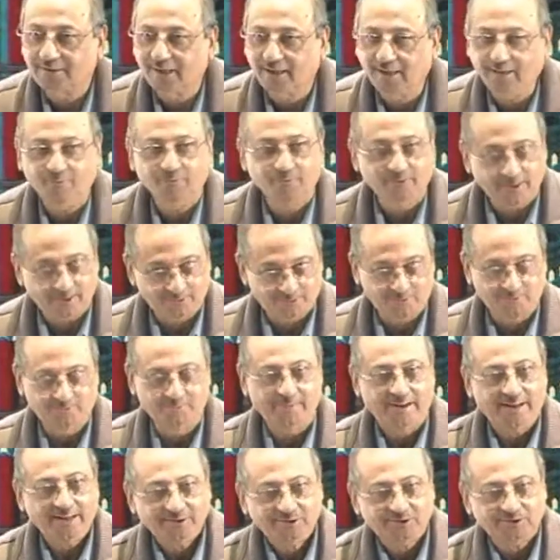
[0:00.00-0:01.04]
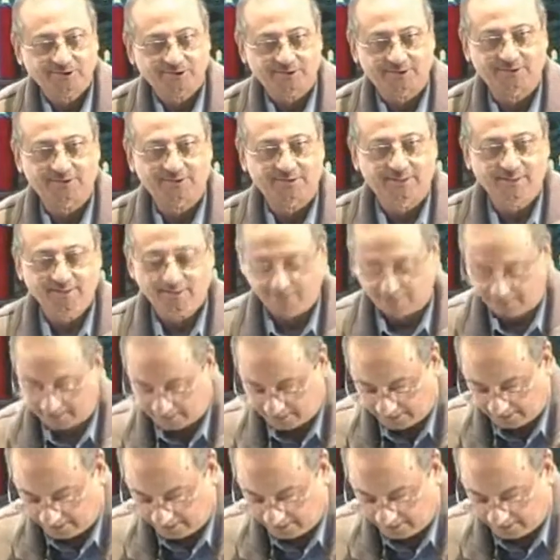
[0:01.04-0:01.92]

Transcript: We have to match it. Okay.